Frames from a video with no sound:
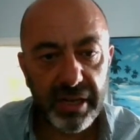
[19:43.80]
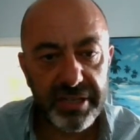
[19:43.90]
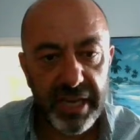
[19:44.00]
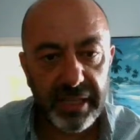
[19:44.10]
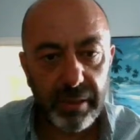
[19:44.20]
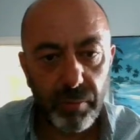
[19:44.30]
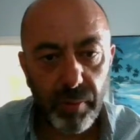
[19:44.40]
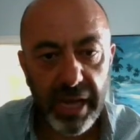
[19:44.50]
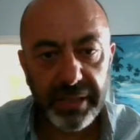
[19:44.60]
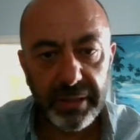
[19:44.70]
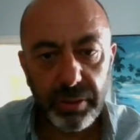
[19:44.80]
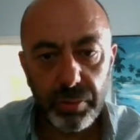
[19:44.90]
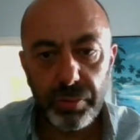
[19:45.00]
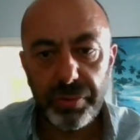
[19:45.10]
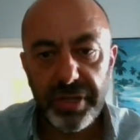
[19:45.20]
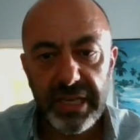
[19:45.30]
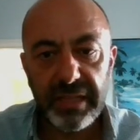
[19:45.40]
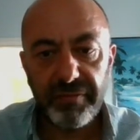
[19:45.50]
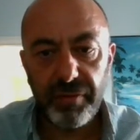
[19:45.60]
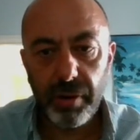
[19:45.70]
channel 1, 2, 3,
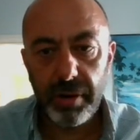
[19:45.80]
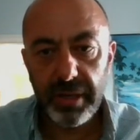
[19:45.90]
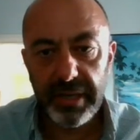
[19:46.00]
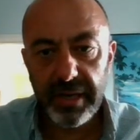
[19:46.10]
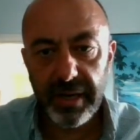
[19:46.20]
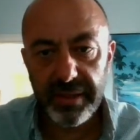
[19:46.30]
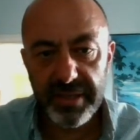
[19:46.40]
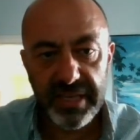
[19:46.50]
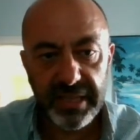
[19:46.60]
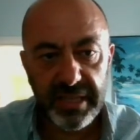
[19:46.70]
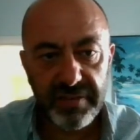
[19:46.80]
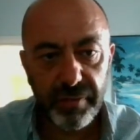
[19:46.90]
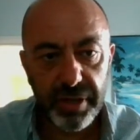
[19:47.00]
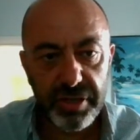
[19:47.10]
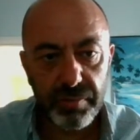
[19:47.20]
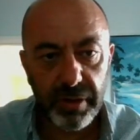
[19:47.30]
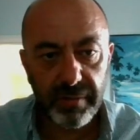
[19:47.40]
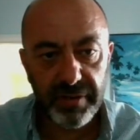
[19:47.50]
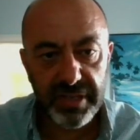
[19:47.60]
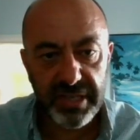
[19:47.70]
and 4, here are the settings for each one
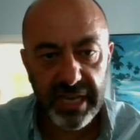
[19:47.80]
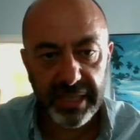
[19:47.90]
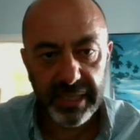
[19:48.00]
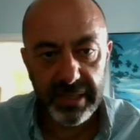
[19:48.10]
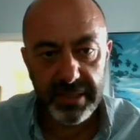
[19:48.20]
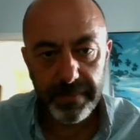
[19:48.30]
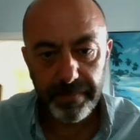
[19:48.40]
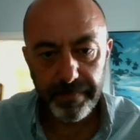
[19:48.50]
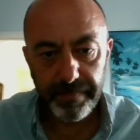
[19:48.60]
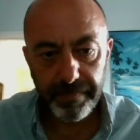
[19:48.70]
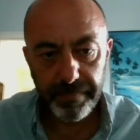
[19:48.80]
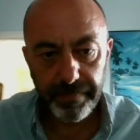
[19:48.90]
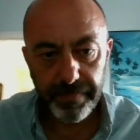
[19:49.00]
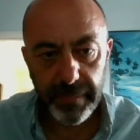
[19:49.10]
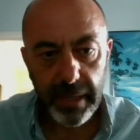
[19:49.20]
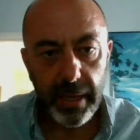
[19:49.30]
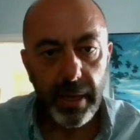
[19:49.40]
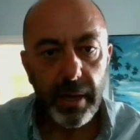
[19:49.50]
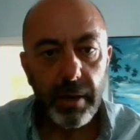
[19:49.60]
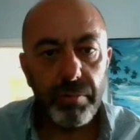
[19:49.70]
of these channels.
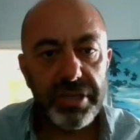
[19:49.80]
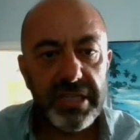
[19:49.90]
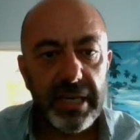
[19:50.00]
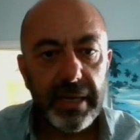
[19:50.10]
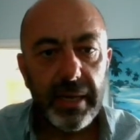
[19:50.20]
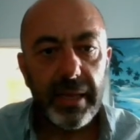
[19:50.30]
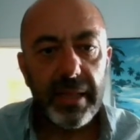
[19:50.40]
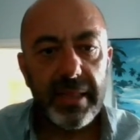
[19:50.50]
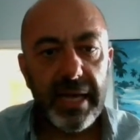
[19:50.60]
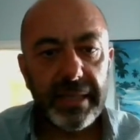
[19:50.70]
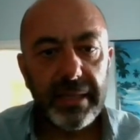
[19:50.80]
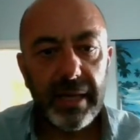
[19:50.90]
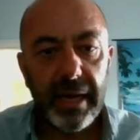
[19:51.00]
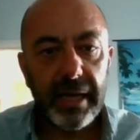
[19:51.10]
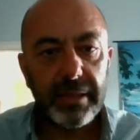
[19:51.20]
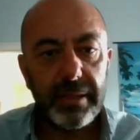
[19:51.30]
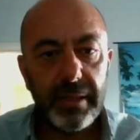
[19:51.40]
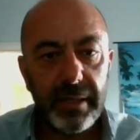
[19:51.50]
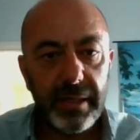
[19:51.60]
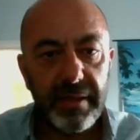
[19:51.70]
We see that at
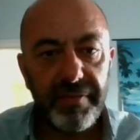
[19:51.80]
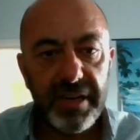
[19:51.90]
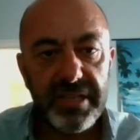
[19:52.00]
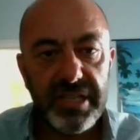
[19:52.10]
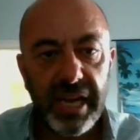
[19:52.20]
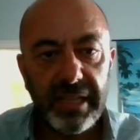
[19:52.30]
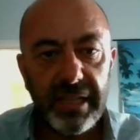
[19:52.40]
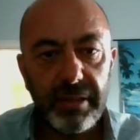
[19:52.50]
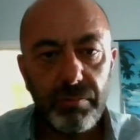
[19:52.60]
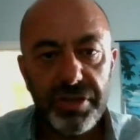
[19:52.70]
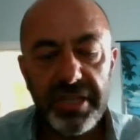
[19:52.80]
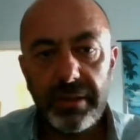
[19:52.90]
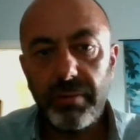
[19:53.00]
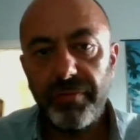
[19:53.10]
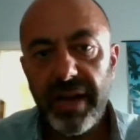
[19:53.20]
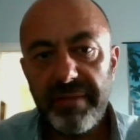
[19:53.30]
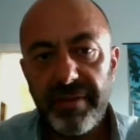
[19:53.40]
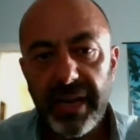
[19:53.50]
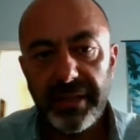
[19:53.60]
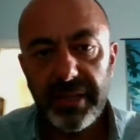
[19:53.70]
the first channel it was set to
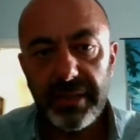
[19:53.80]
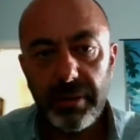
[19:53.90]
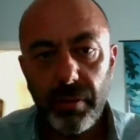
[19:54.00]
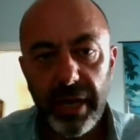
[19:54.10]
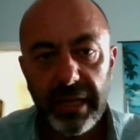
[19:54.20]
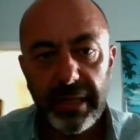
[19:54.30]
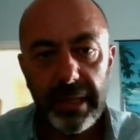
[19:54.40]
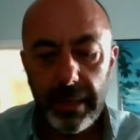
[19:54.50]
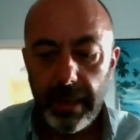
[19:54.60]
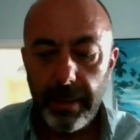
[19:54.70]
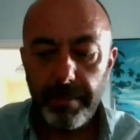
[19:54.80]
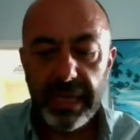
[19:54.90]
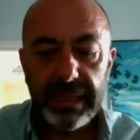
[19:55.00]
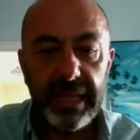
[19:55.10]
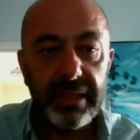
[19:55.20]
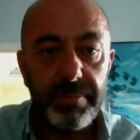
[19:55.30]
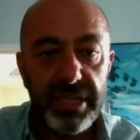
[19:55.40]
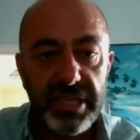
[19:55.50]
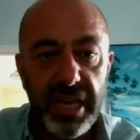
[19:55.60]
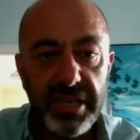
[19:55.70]
500 correctly, but let me
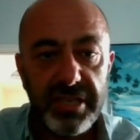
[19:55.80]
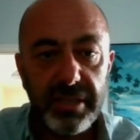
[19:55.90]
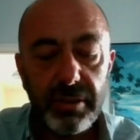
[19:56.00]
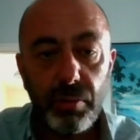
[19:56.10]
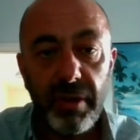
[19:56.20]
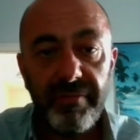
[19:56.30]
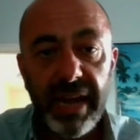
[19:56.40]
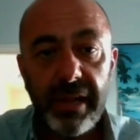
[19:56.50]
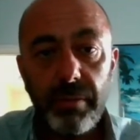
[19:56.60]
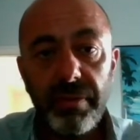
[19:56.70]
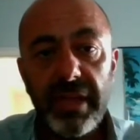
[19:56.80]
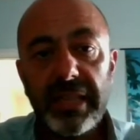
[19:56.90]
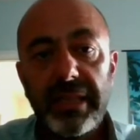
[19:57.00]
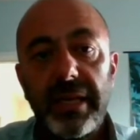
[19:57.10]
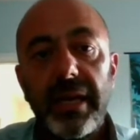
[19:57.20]
change it to a value that